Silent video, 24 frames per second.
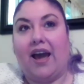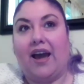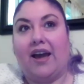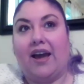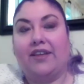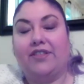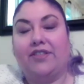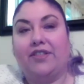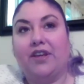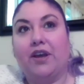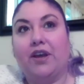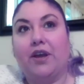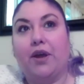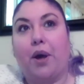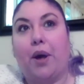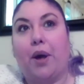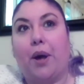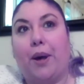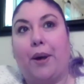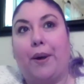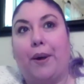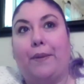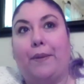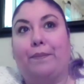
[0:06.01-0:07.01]
I think
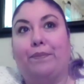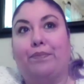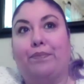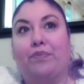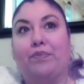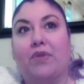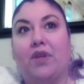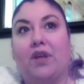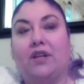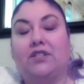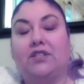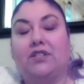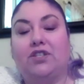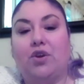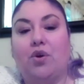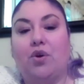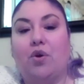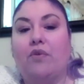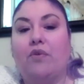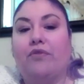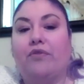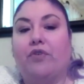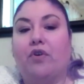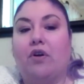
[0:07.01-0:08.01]
it's the
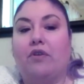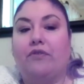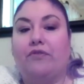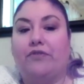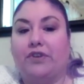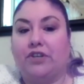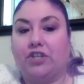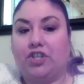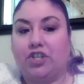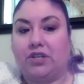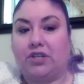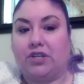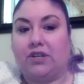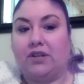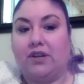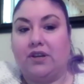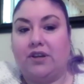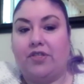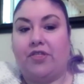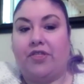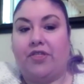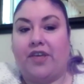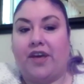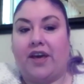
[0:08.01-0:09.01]
overall vision
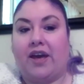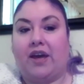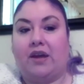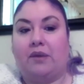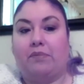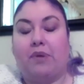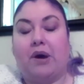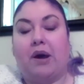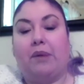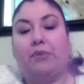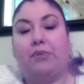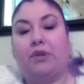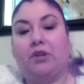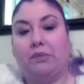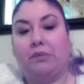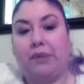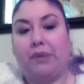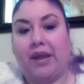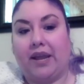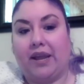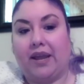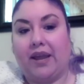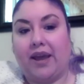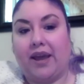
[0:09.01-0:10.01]
that Popular
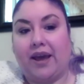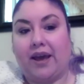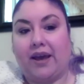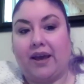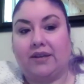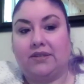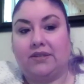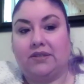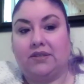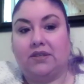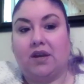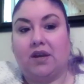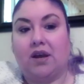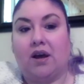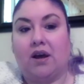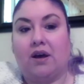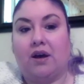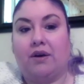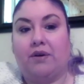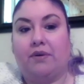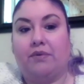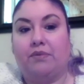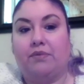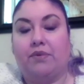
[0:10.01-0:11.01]
Bank has,
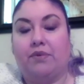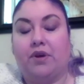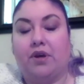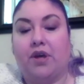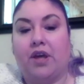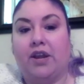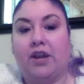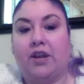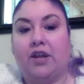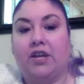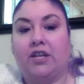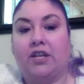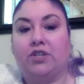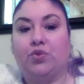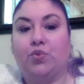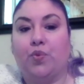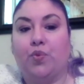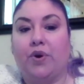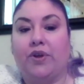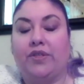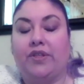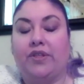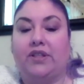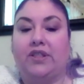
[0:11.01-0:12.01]
and it's
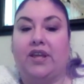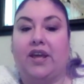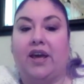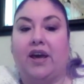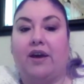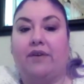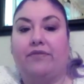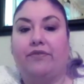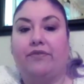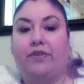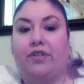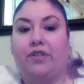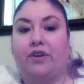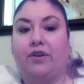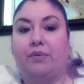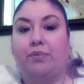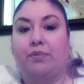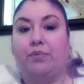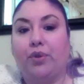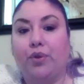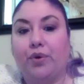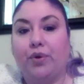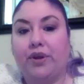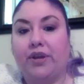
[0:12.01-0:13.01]
one that they have for their
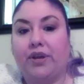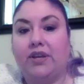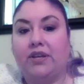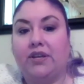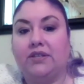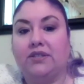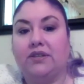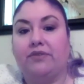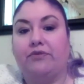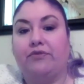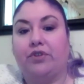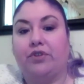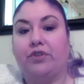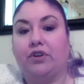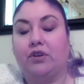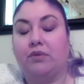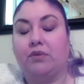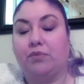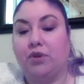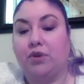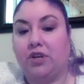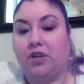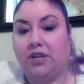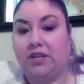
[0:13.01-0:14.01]
employees and for the
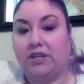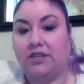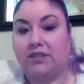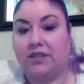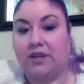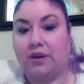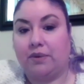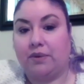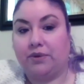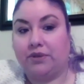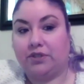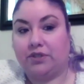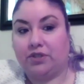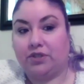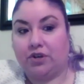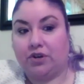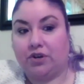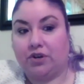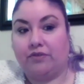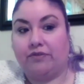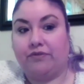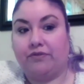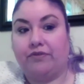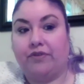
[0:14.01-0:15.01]
communities that we
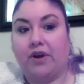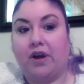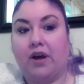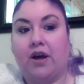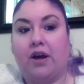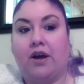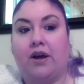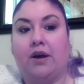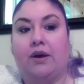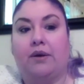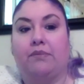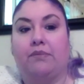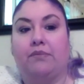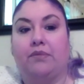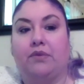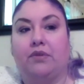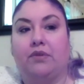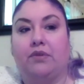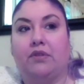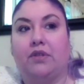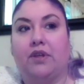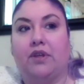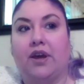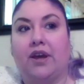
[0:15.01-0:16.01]
serve.
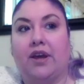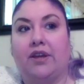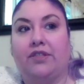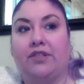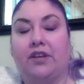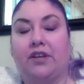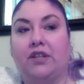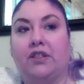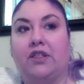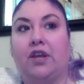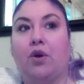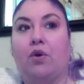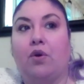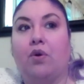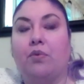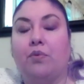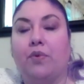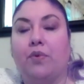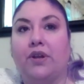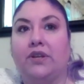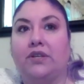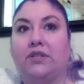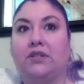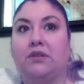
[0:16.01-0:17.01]
I think they all
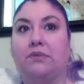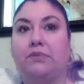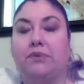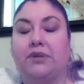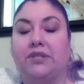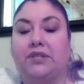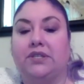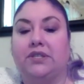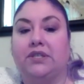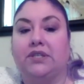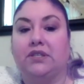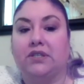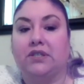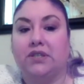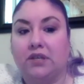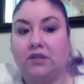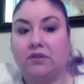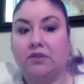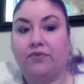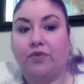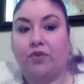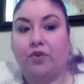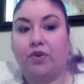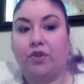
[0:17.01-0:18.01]
want us to be
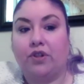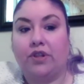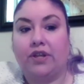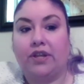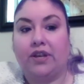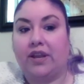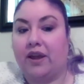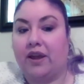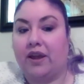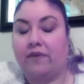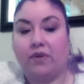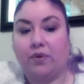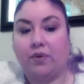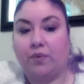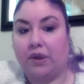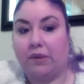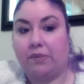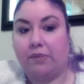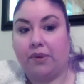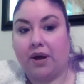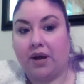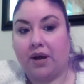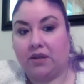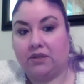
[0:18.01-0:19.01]
successful in every way
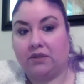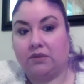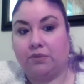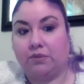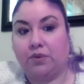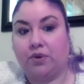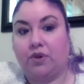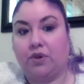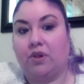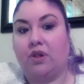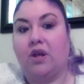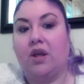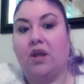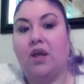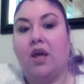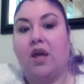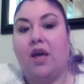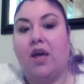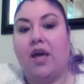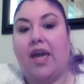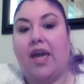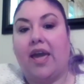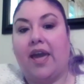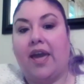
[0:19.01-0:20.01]
possible,
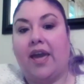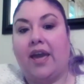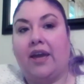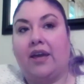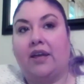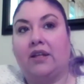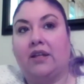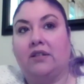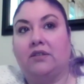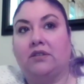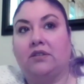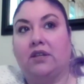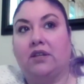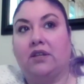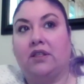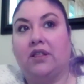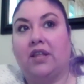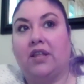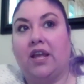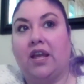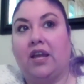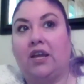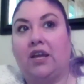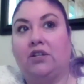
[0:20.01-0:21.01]
and
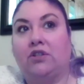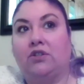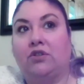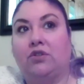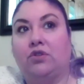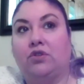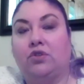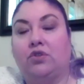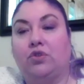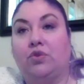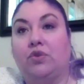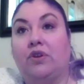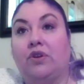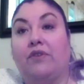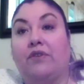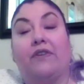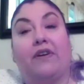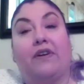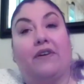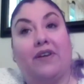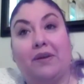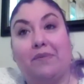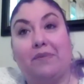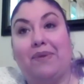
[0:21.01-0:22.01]
they do their
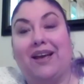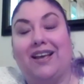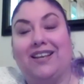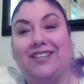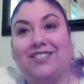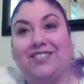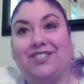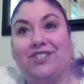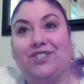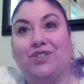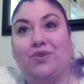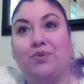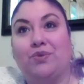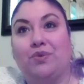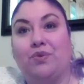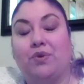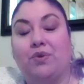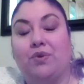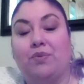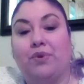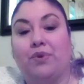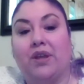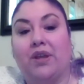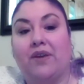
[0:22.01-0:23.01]
very best
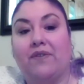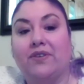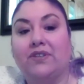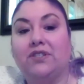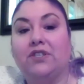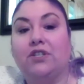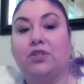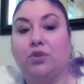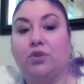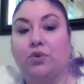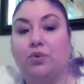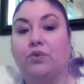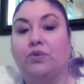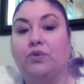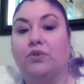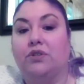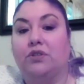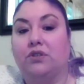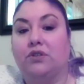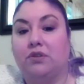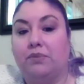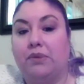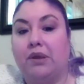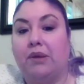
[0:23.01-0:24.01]
to give us the
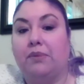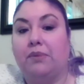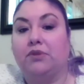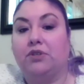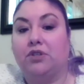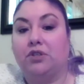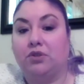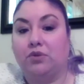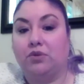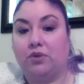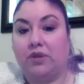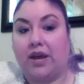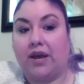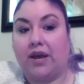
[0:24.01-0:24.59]
tools to be able to do